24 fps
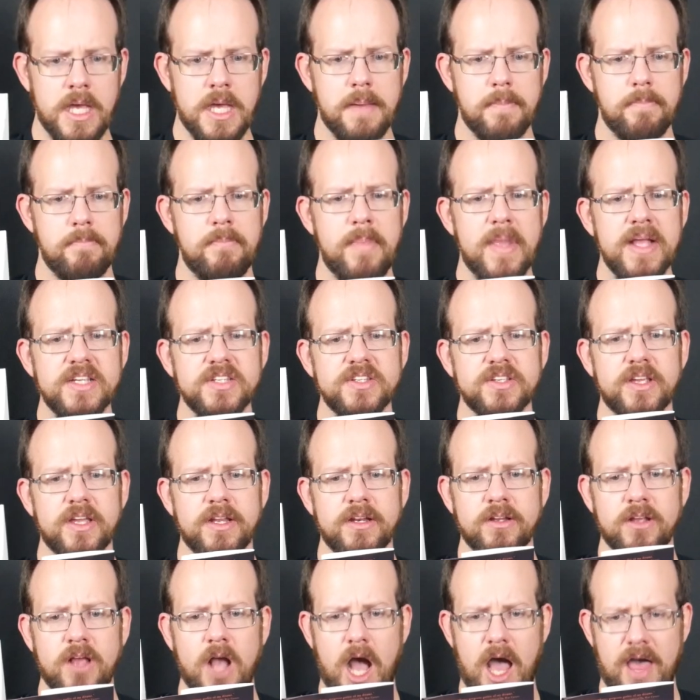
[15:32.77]

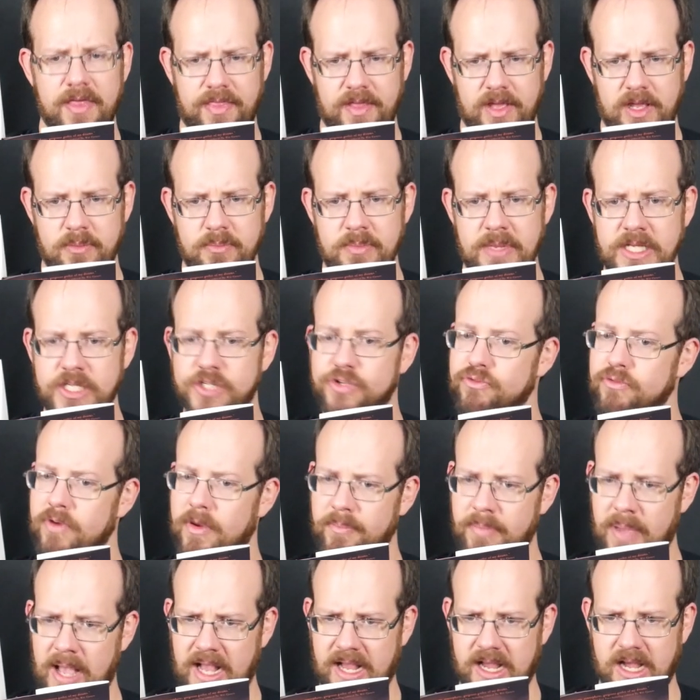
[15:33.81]
Mexican Gothic meets
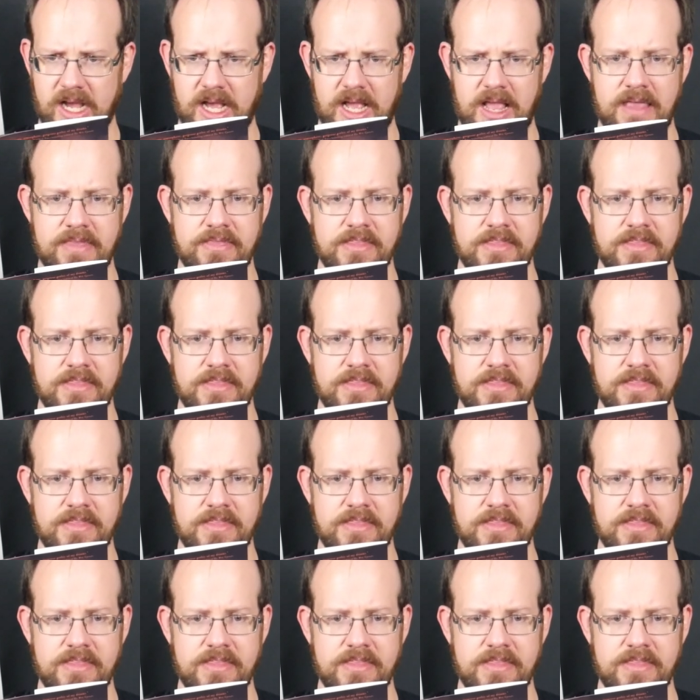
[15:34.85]
Rebecca